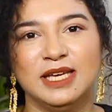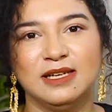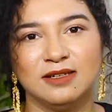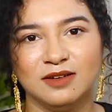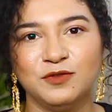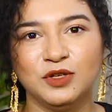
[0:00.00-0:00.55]

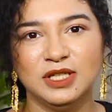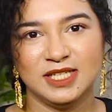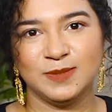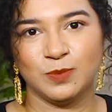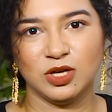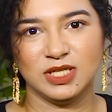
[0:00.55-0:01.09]
here for
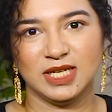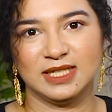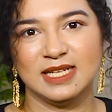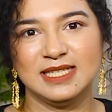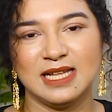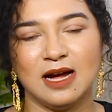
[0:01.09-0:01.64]
this project,
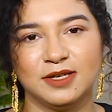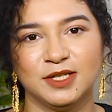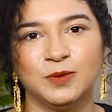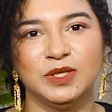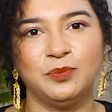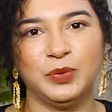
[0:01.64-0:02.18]
I started
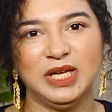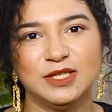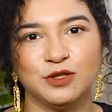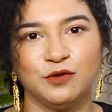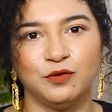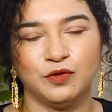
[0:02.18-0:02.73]
with a
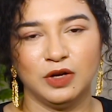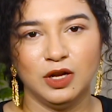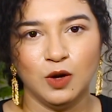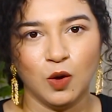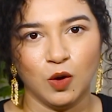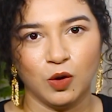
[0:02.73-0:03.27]
piece of a
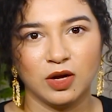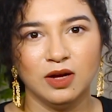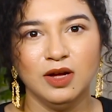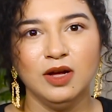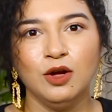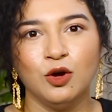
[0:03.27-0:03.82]
log
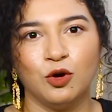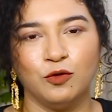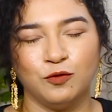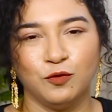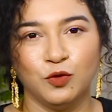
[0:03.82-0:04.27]
of